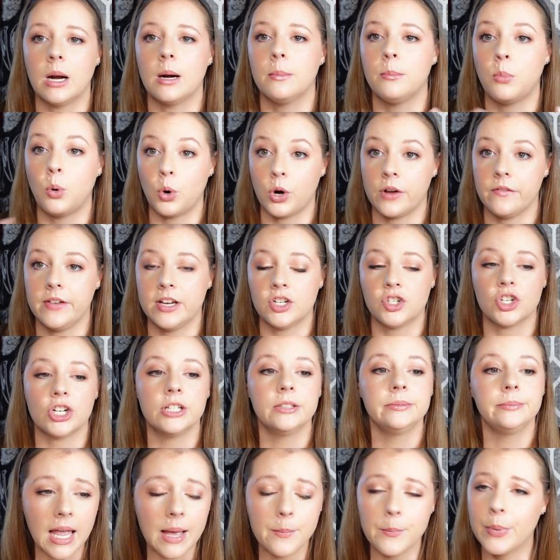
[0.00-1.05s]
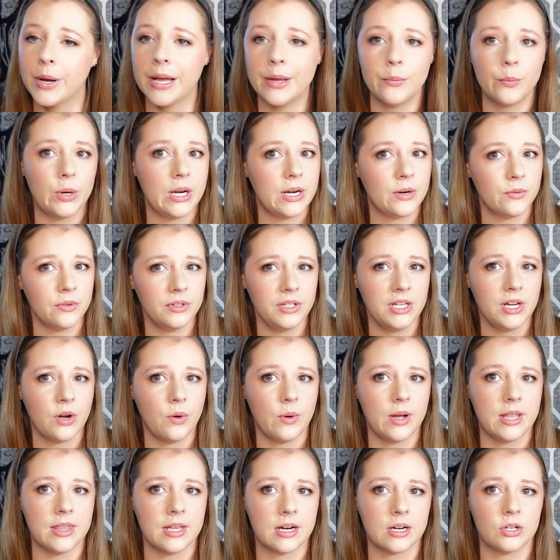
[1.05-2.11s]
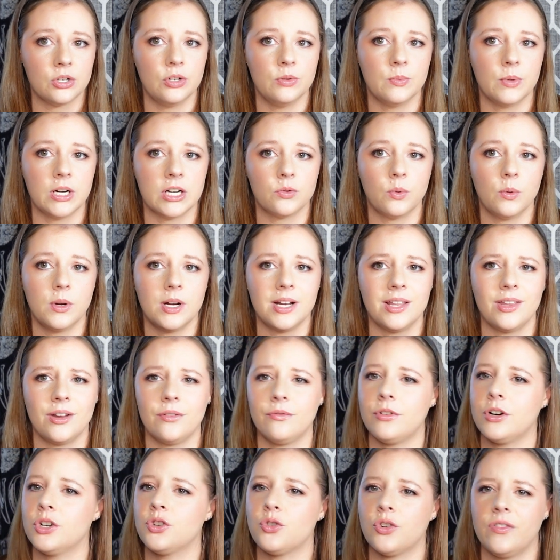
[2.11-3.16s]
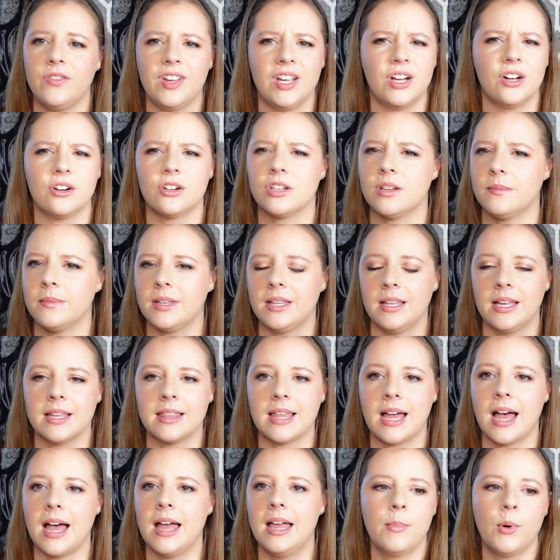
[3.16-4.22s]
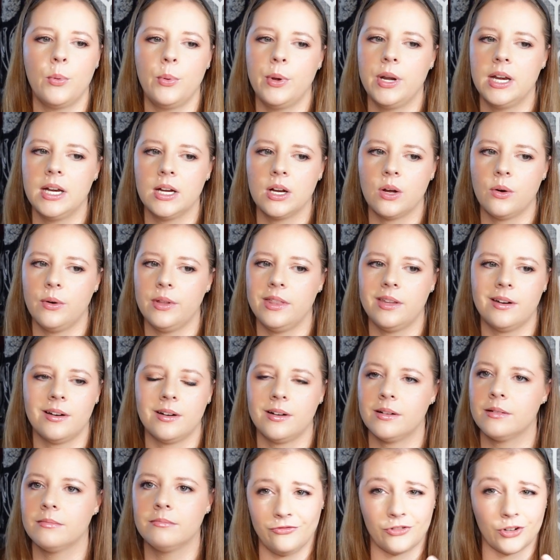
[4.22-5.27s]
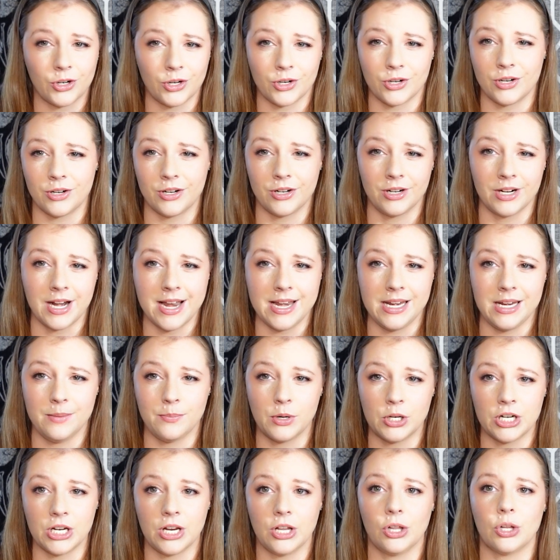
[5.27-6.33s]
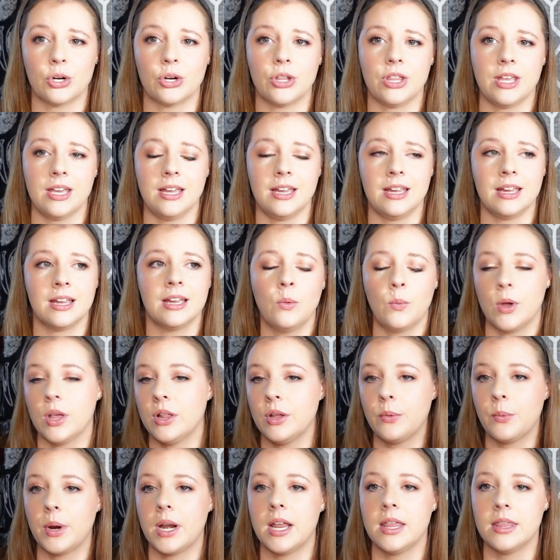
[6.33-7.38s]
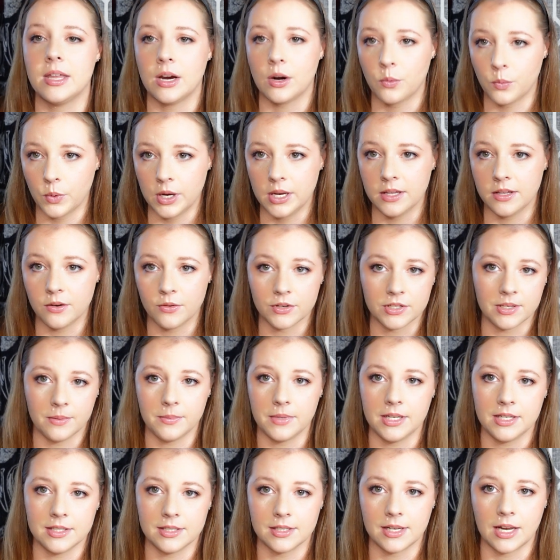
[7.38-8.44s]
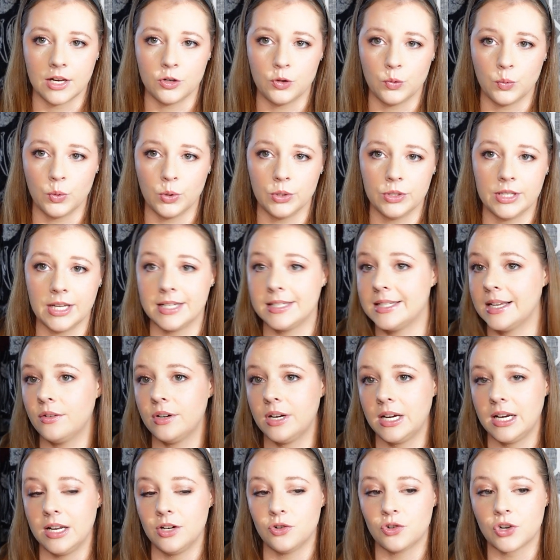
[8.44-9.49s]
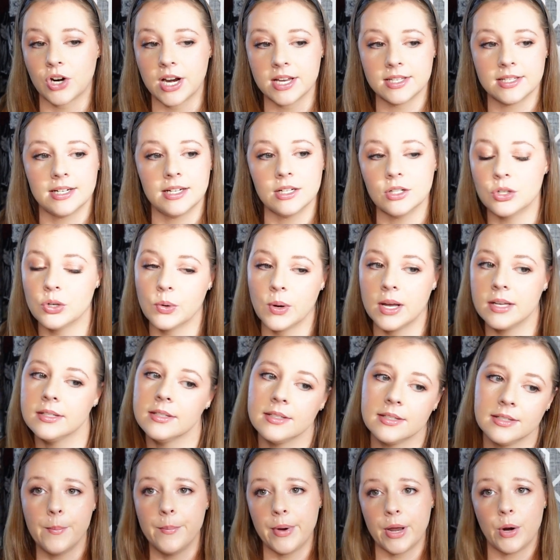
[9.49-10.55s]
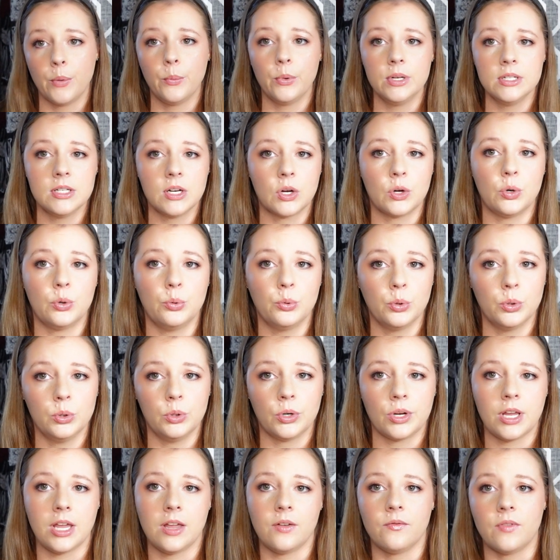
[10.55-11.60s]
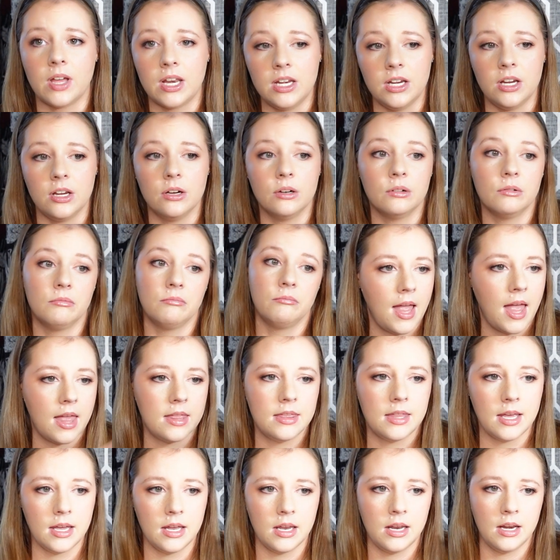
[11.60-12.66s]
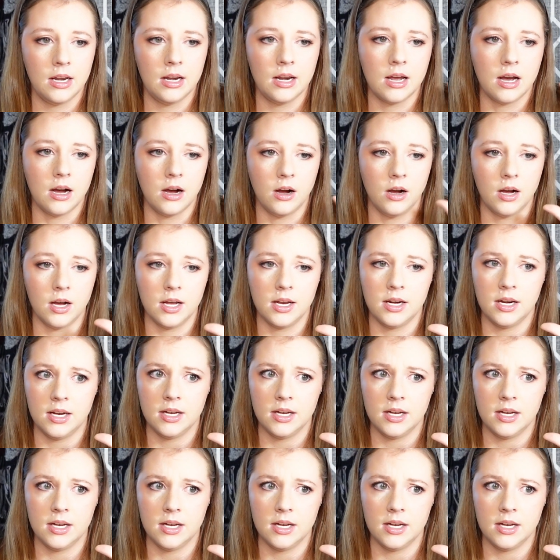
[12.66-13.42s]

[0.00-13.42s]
port adventure. But we didn't really go in there too much. We went in there for trivia or something like that, but we didn't go in there for any particular thing. We only went in there when there was something scheduled that sounded interesting to us. But it was a cool looking venue. And then on